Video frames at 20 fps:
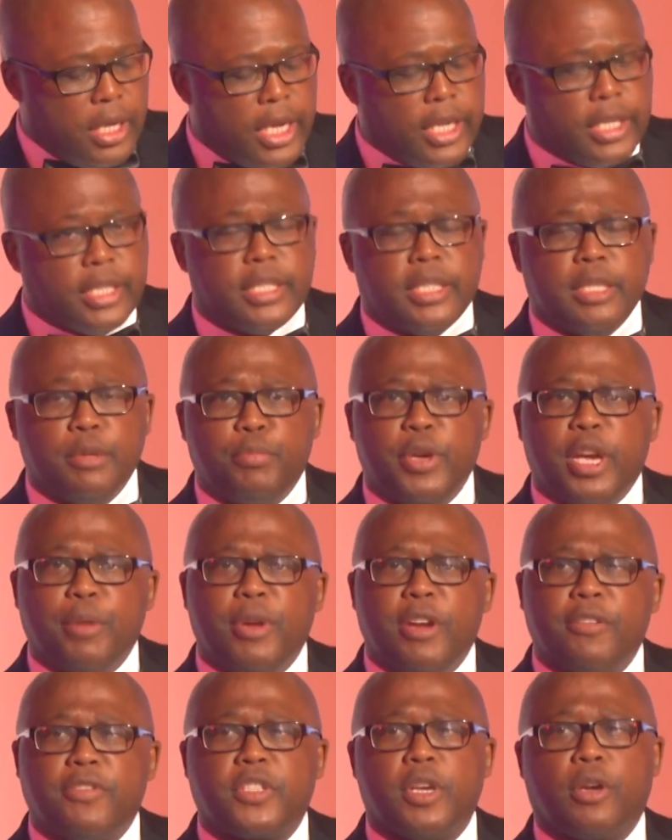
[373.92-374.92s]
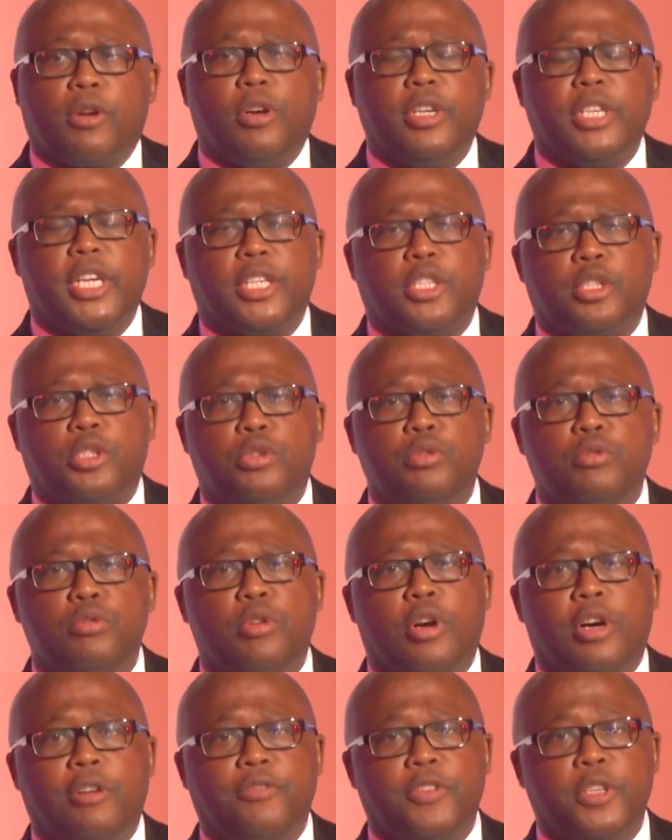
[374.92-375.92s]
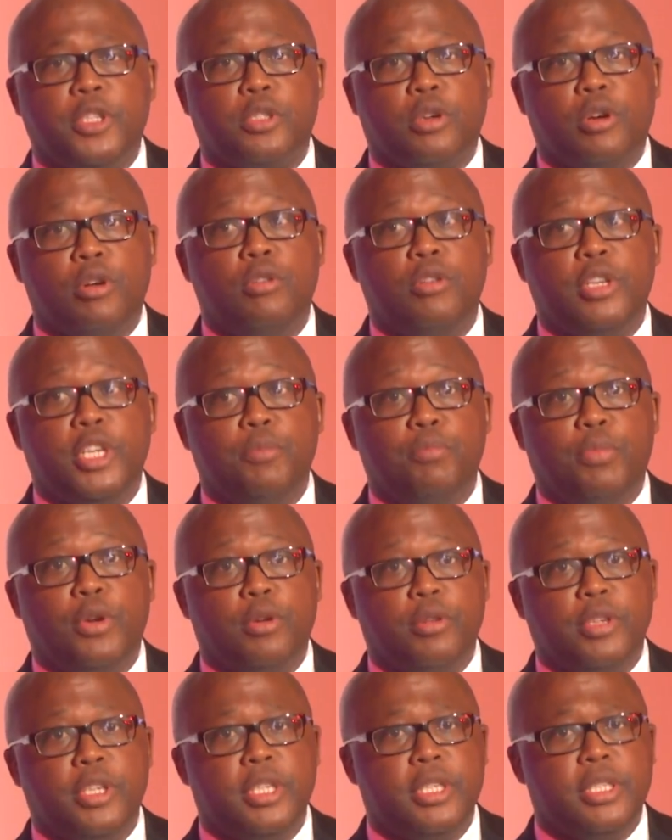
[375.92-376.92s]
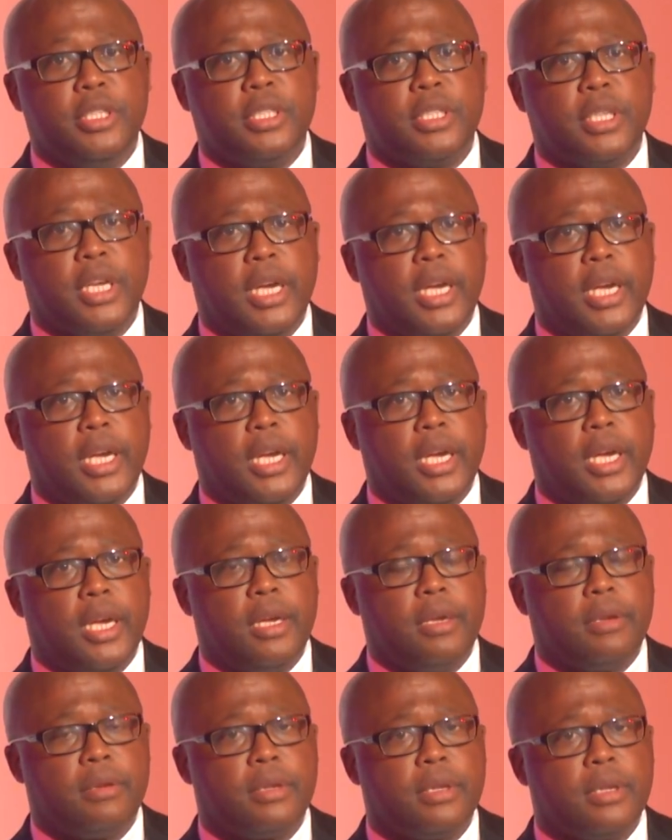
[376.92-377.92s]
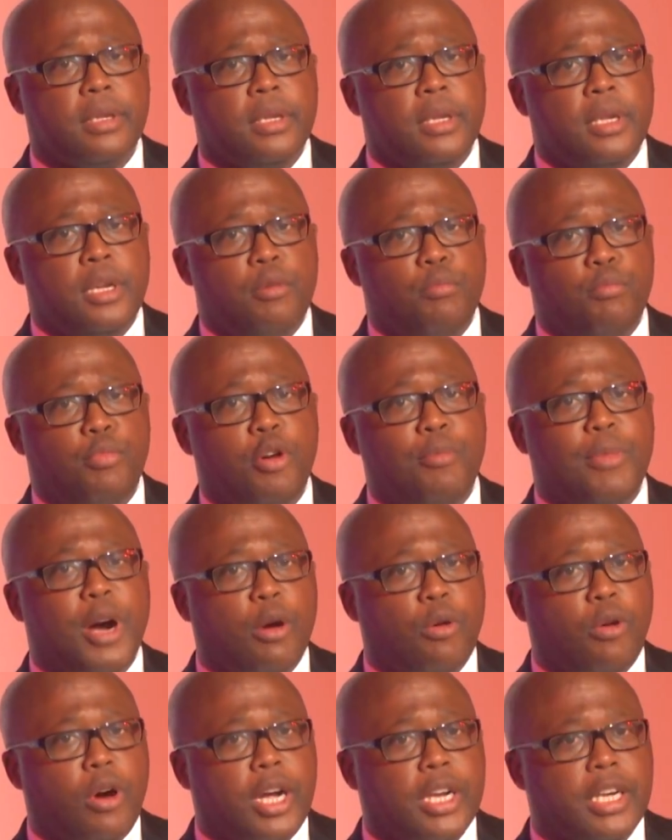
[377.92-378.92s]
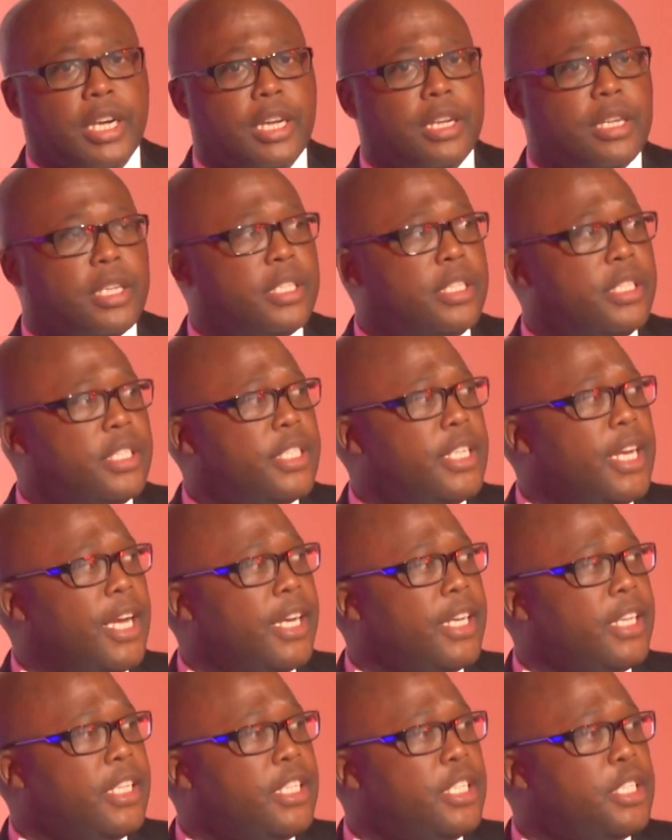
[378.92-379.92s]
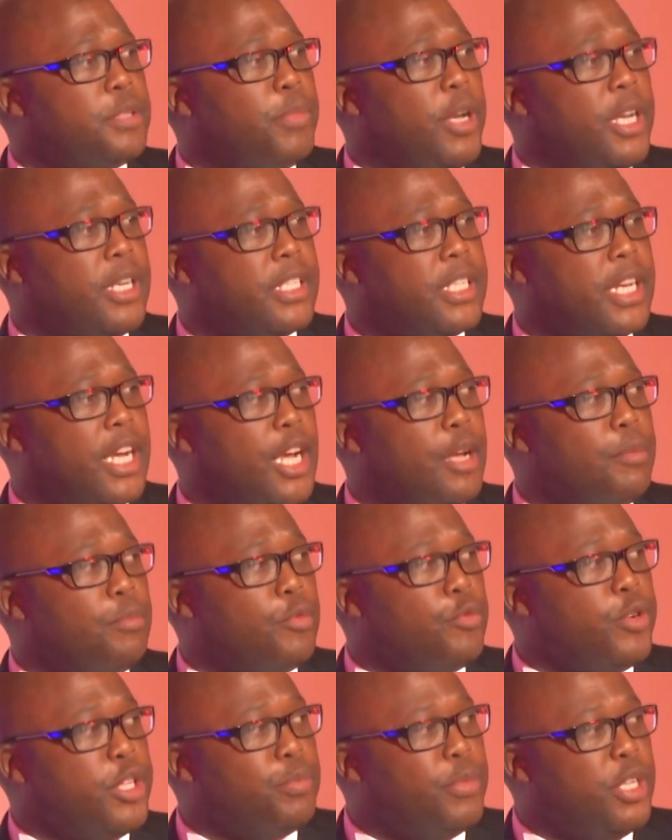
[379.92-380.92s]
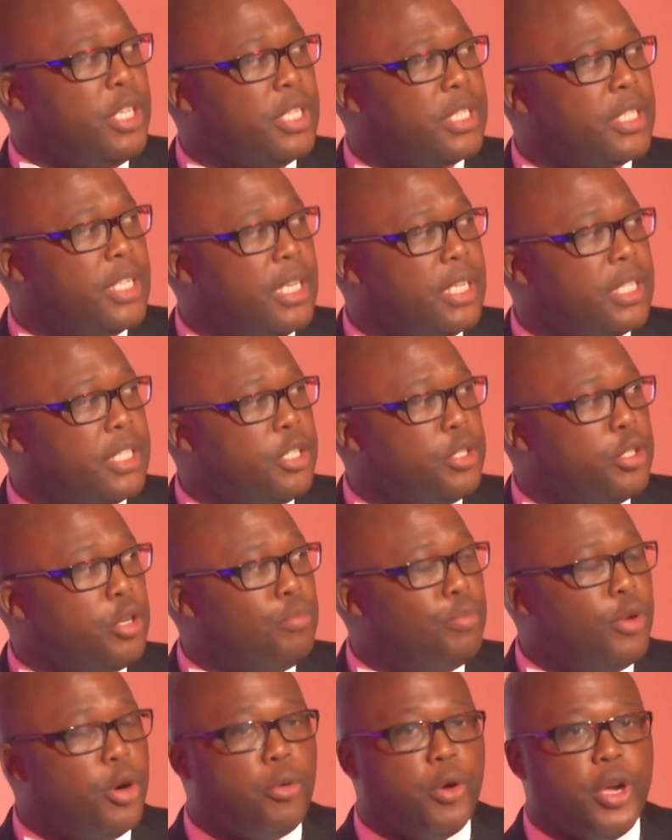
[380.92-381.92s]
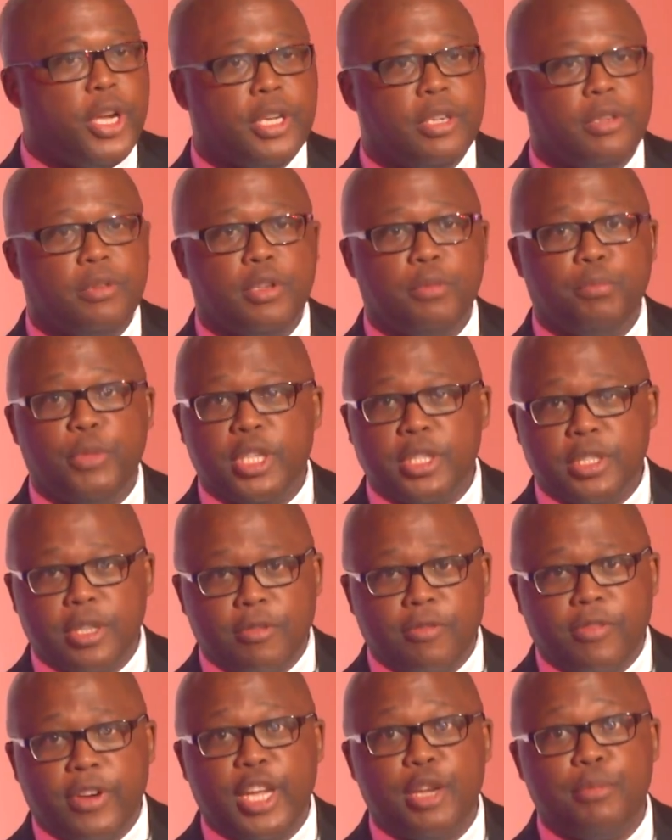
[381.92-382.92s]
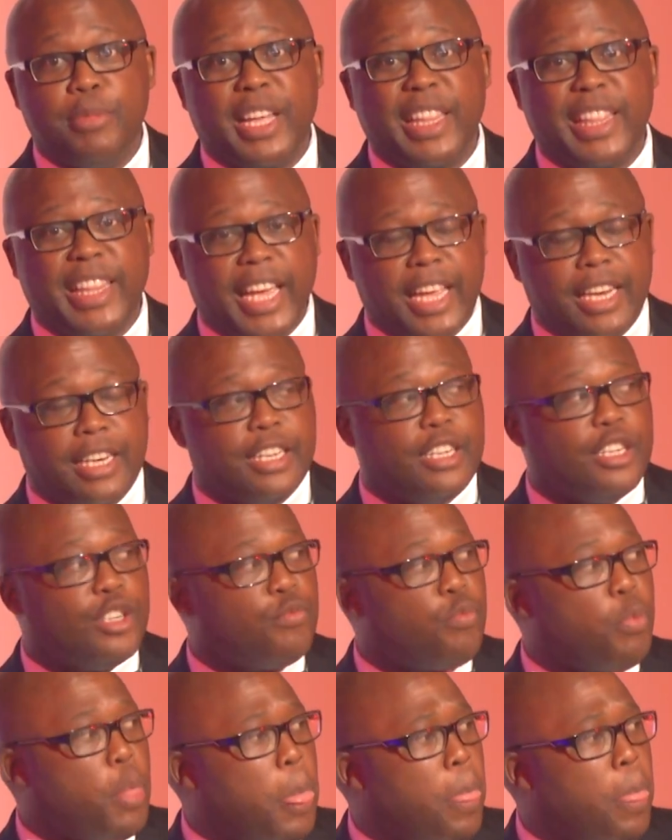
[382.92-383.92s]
And BMF seconded 2 of its own employees. Mphomakwana initially spent time with Minister Tito Mboweni, Minister of Labor then,